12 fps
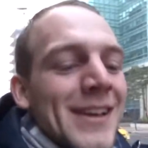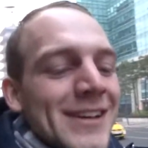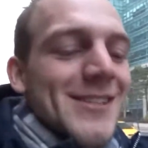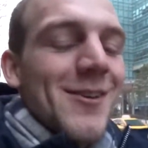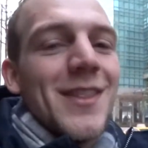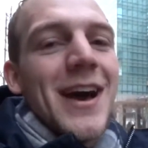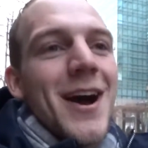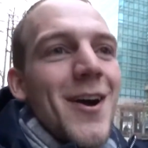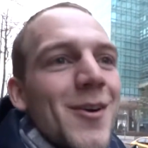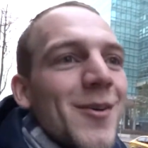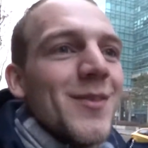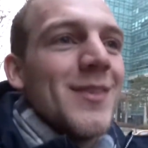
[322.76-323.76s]
So now,
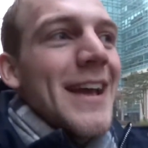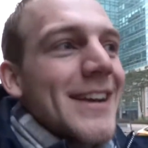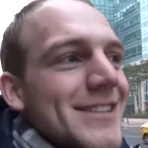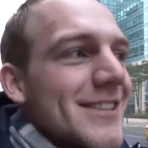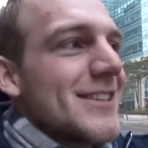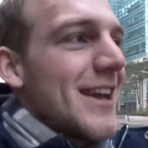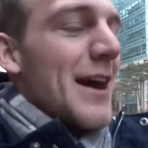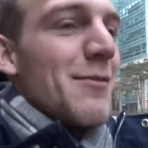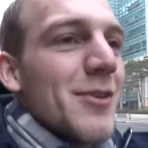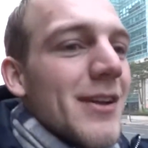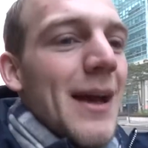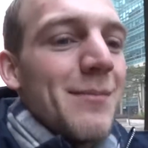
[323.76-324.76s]
next,
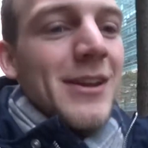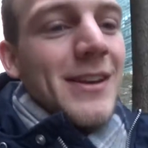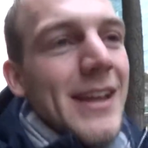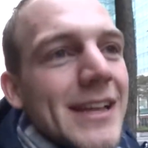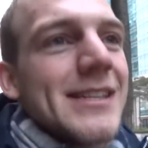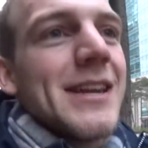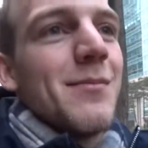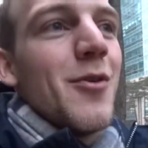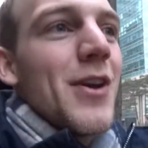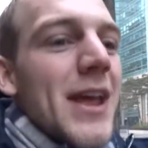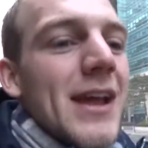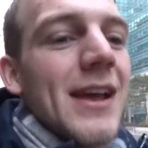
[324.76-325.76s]
I mean, it's in the
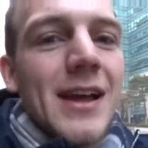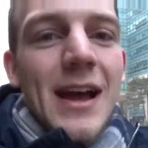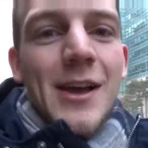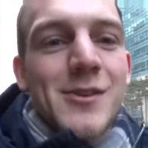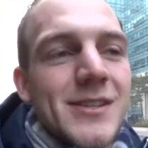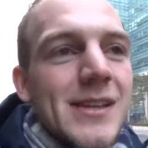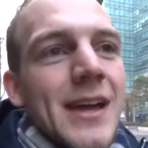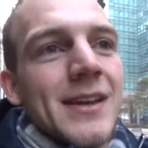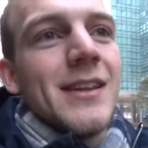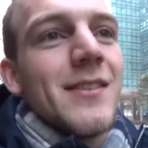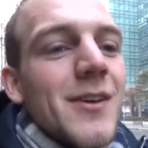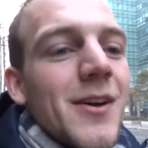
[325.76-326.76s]
morning. I
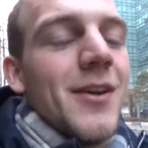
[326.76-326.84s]
need to go.